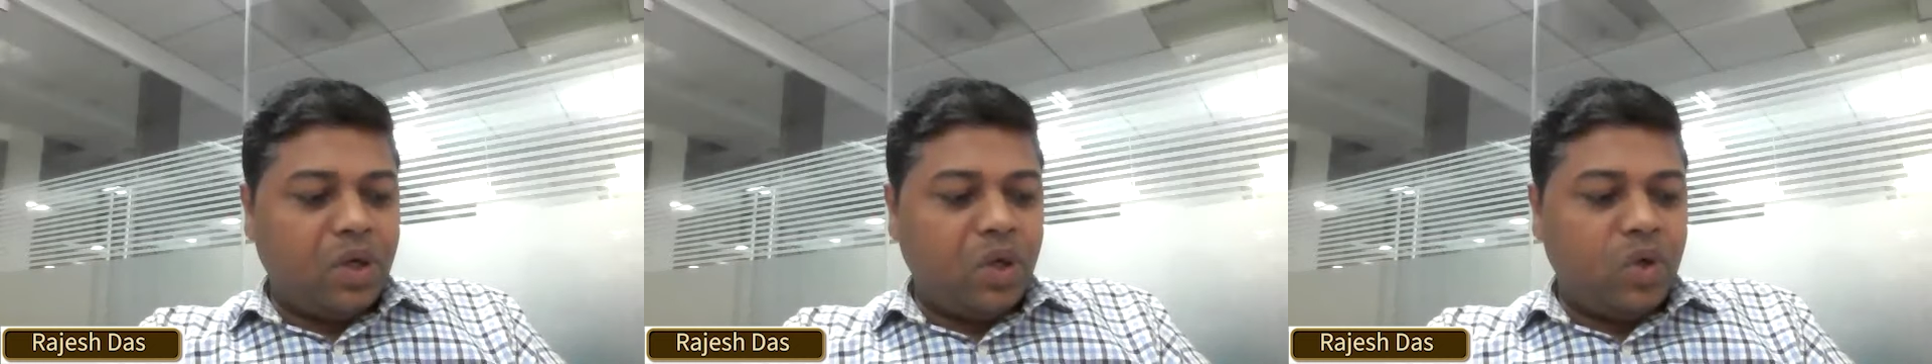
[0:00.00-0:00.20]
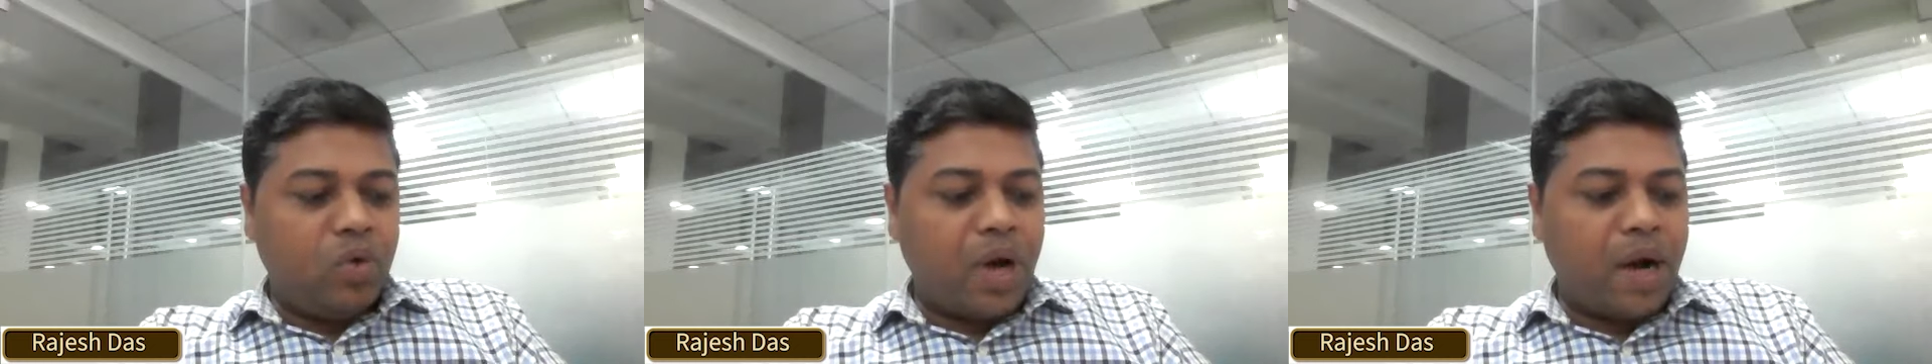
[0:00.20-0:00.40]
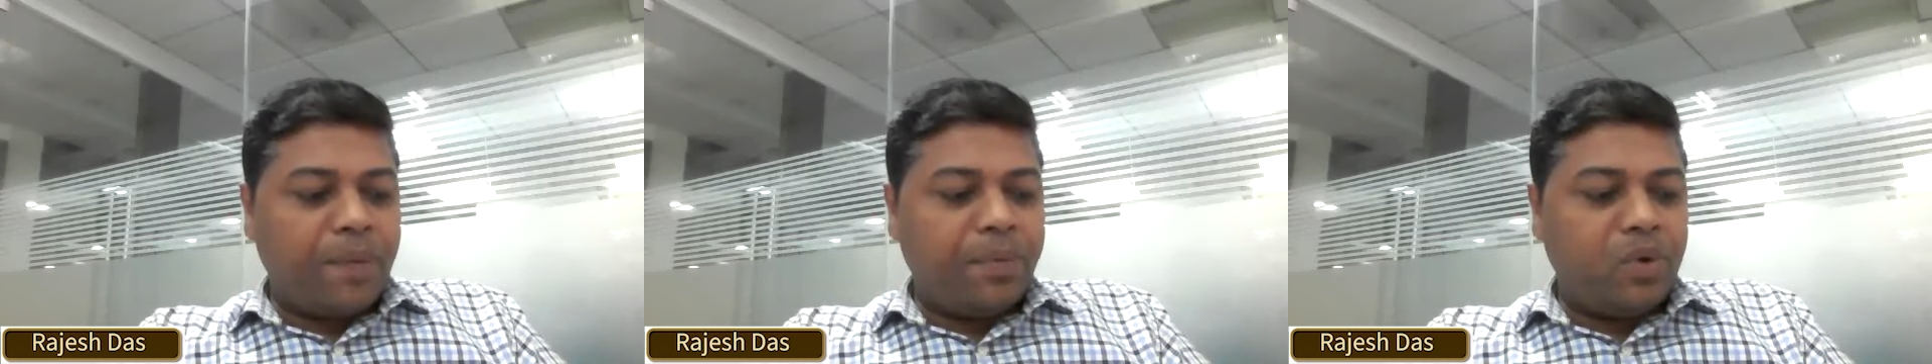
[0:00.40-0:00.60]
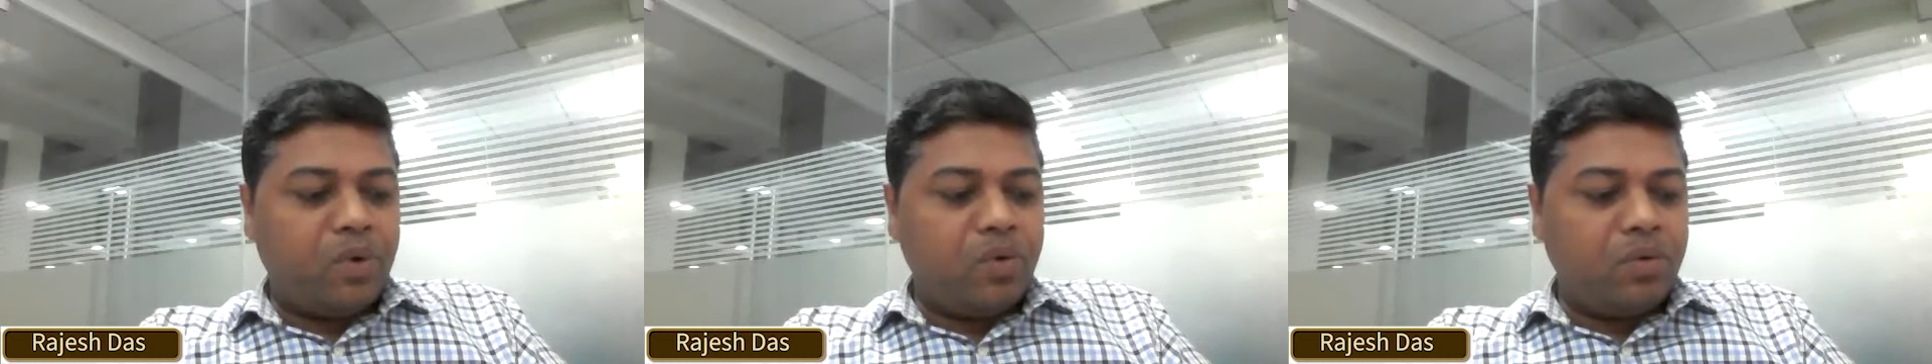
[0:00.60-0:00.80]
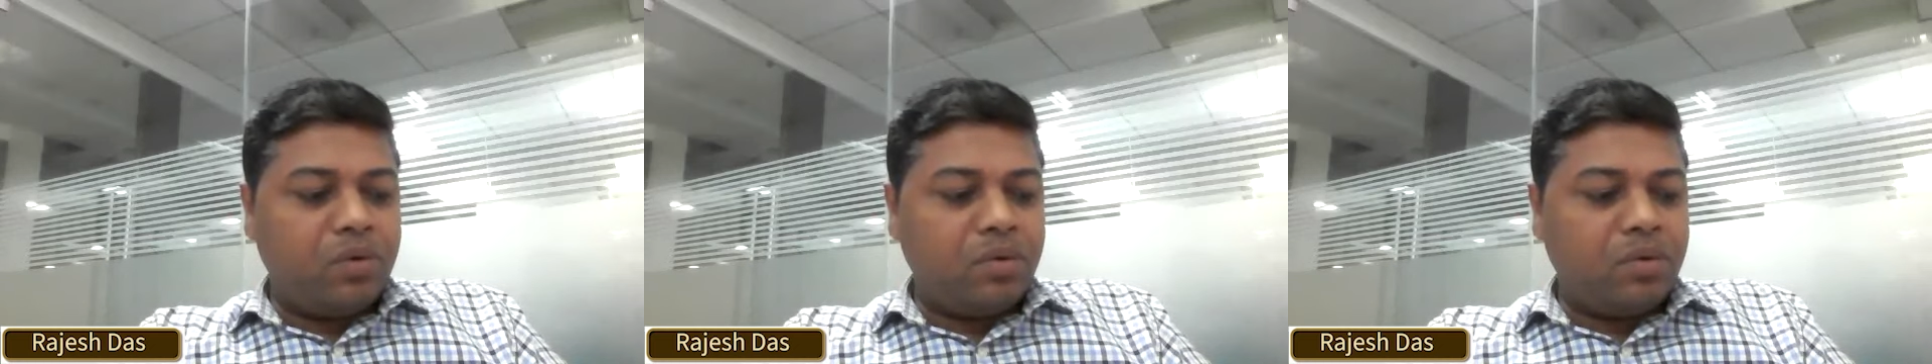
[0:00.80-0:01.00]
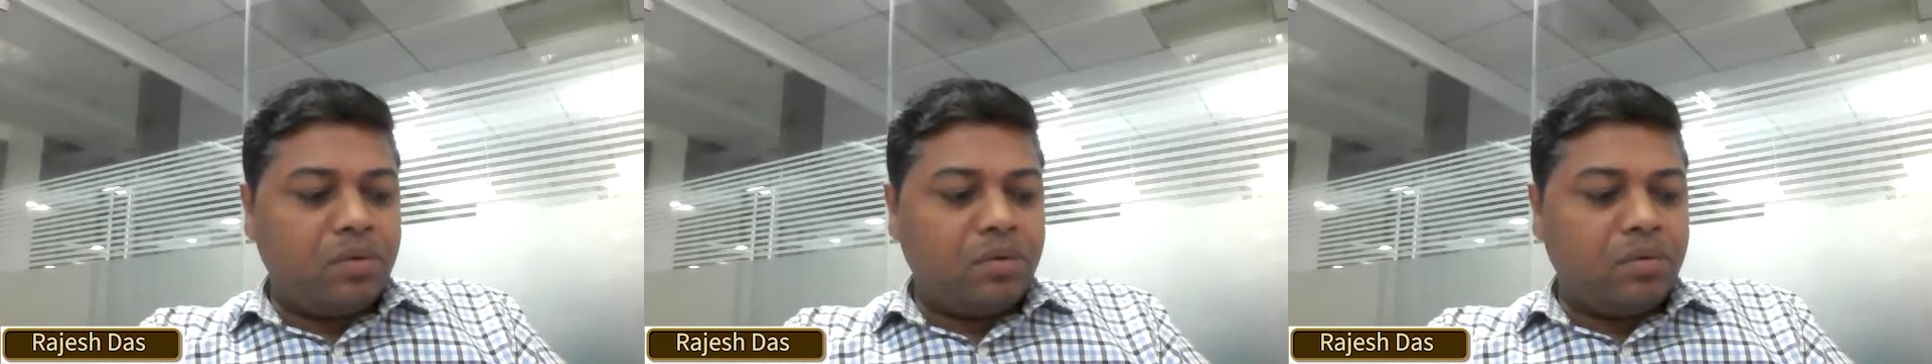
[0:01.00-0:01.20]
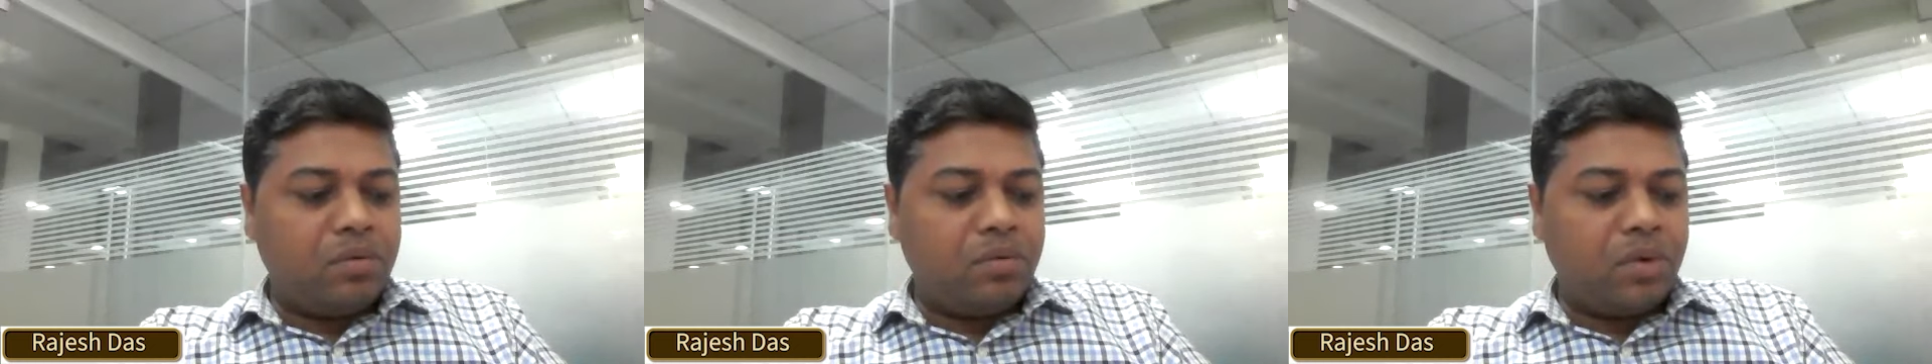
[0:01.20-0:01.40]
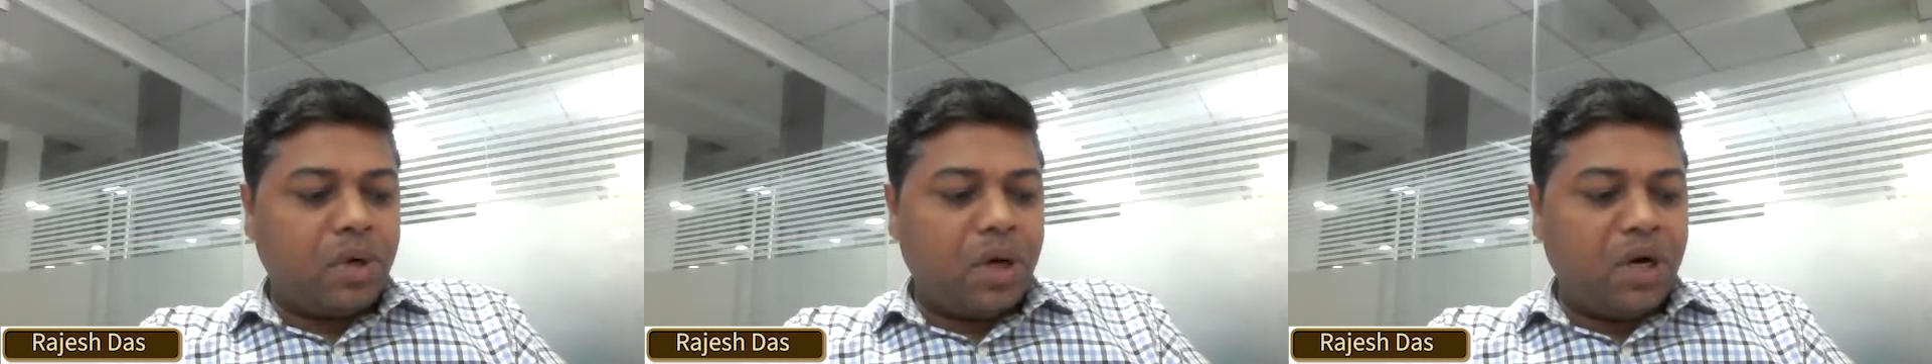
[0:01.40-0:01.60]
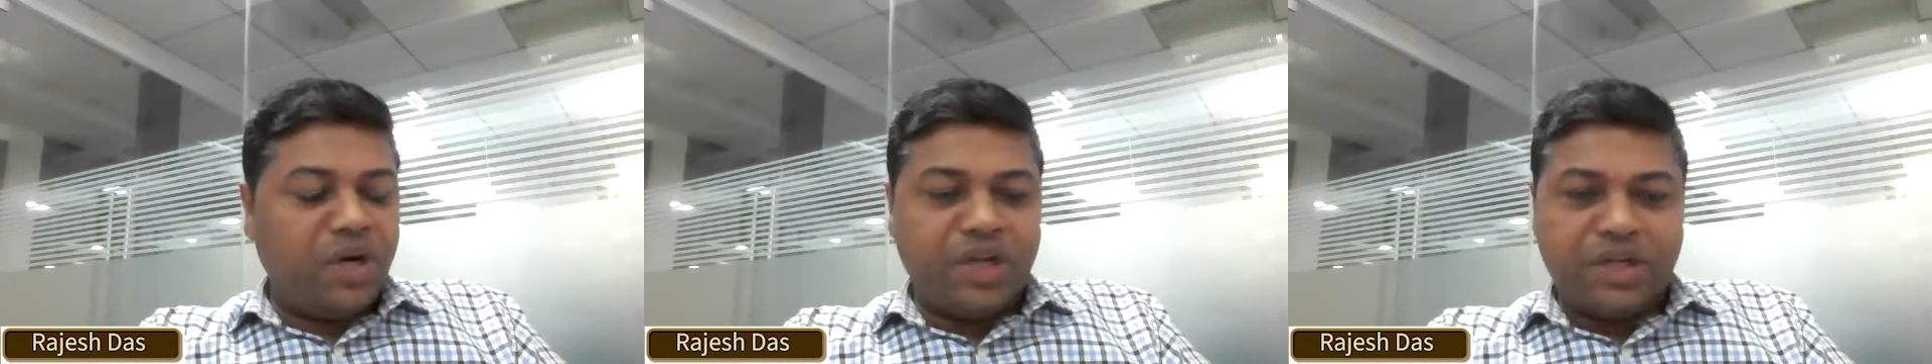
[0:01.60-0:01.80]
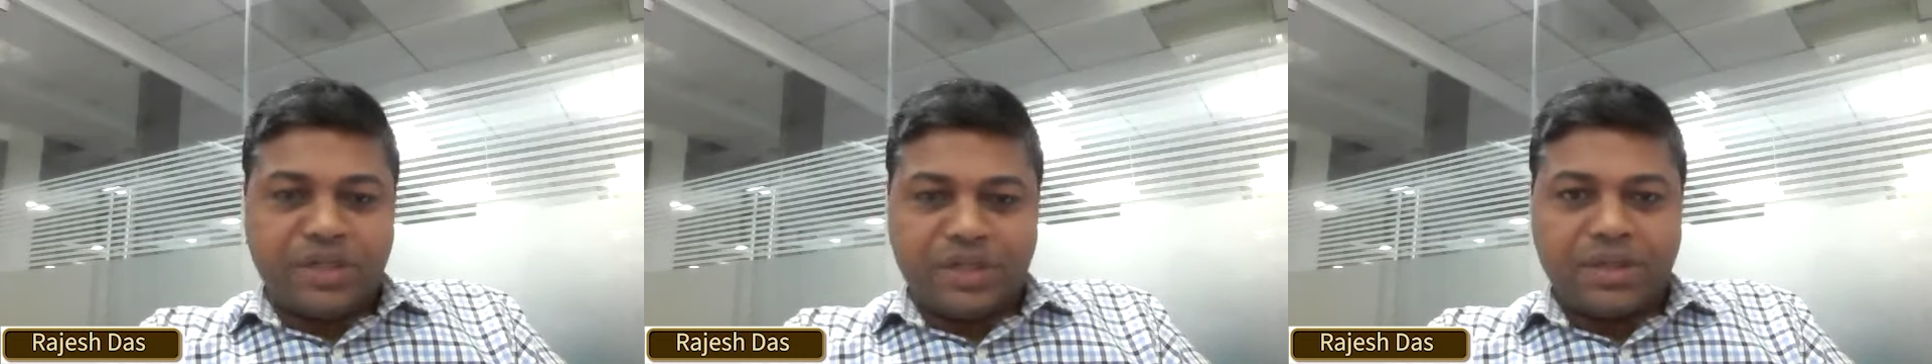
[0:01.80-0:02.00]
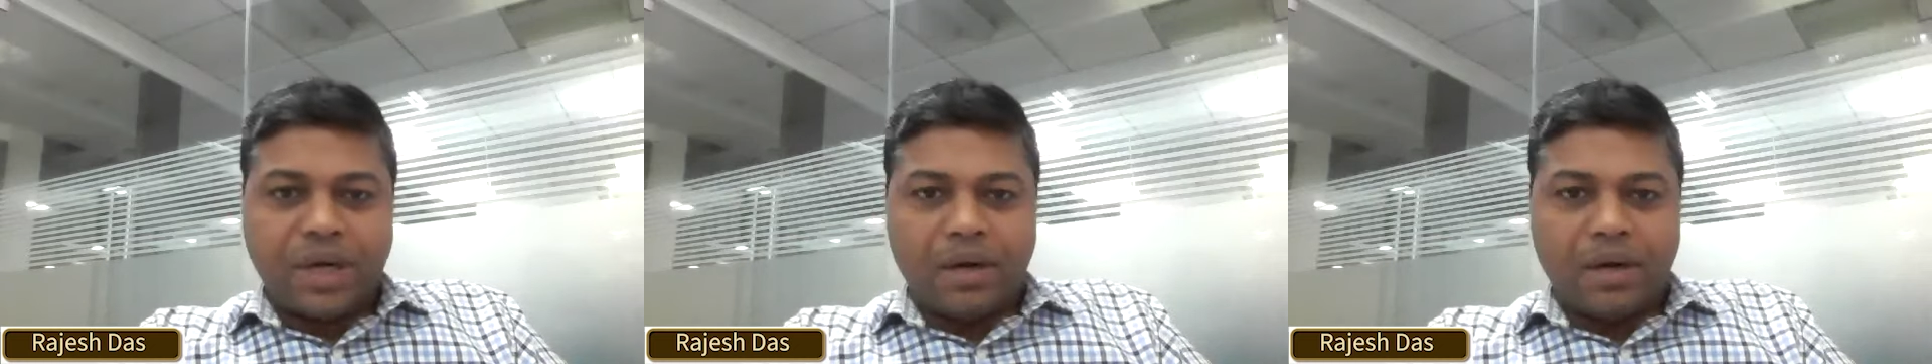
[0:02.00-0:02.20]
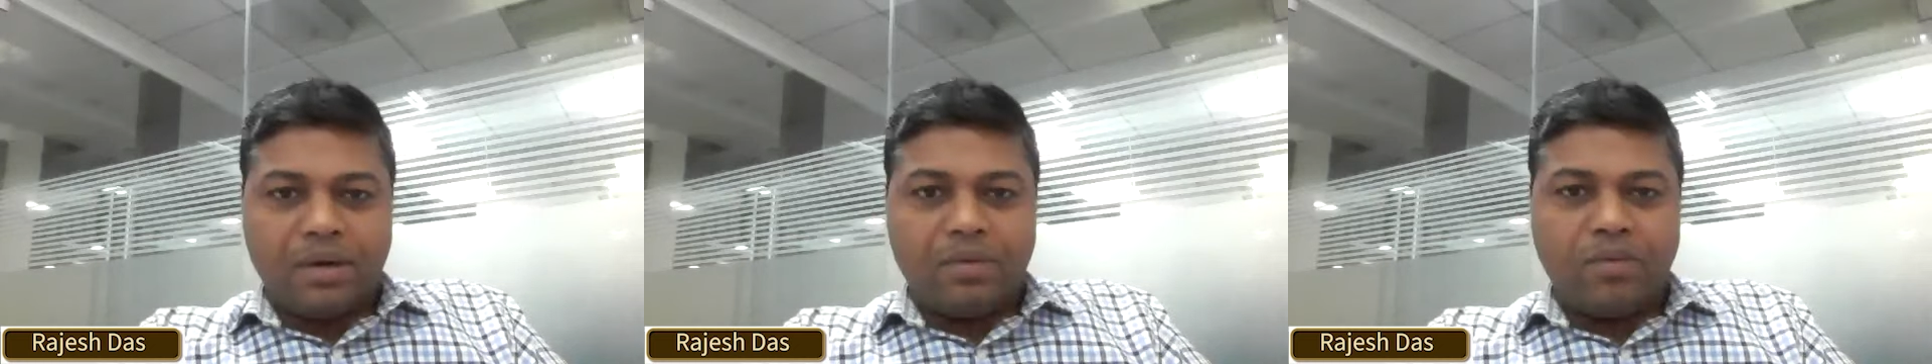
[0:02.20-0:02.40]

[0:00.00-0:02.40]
you have to understand,